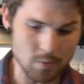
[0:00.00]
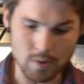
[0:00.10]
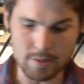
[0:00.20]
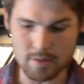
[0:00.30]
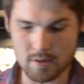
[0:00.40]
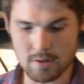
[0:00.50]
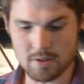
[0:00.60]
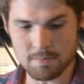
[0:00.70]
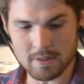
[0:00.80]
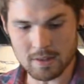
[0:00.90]
it with
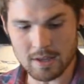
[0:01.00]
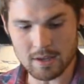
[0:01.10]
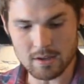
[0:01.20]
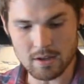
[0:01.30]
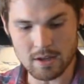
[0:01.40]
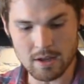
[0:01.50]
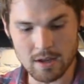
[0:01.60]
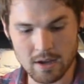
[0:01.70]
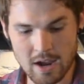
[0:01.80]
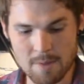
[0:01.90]
something like
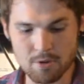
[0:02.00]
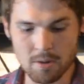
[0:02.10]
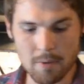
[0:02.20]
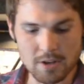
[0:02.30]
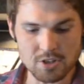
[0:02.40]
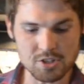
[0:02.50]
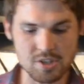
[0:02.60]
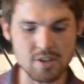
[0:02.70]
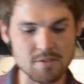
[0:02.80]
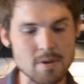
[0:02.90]
a Cabra La Mancha
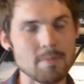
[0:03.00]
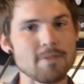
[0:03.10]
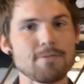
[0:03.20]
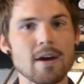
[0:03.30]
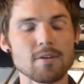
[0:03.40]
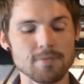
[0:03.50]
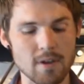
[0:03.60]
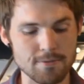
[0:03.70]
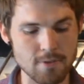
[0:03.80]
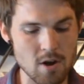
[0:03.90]
cheese made by
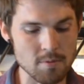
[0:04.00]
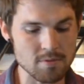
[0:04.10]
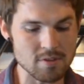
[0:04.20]
Firefly Farms.